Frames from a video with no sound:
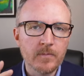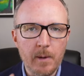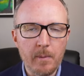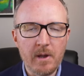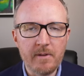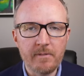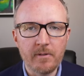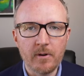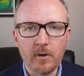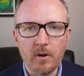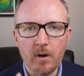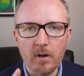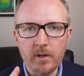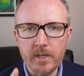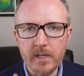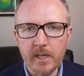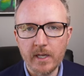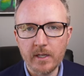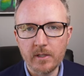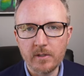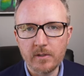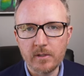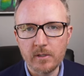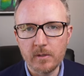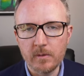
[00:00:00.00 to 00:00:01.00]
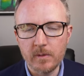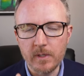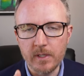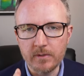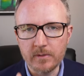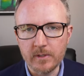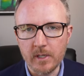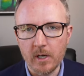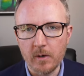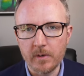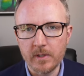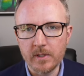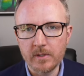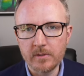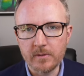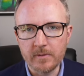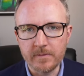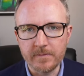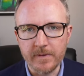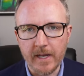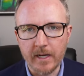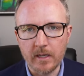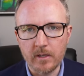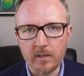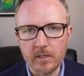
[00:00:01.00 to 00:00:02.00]
However, all you gotta do is go into
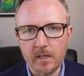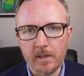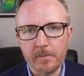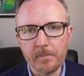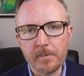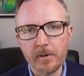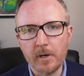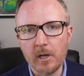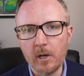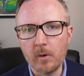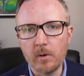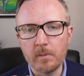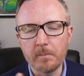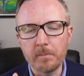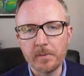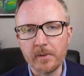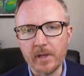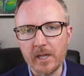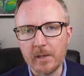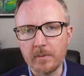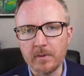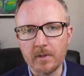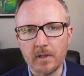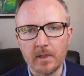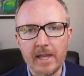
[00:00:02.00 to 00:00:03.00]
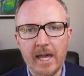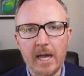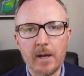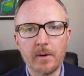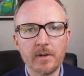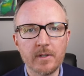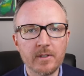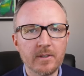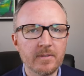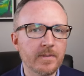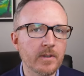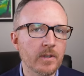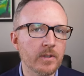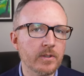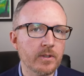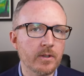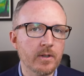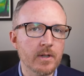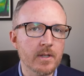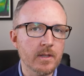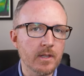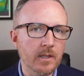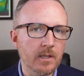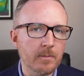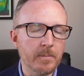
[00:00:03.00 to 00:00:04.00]
Final Cut Pro and play with the loudness
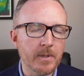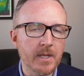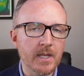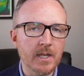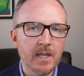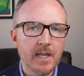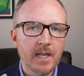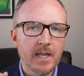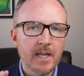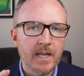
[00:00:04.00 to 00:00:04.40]
filter a little bit,